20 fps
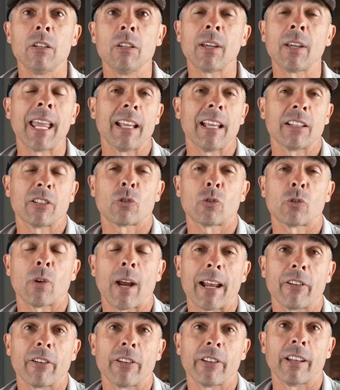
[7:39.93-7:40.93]
you can't
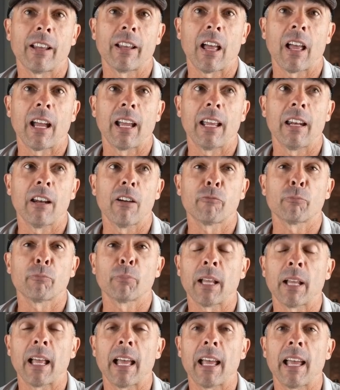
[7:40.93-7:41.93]
straddle the line of
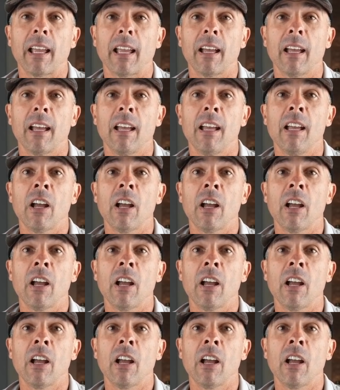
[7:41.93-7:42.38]
play.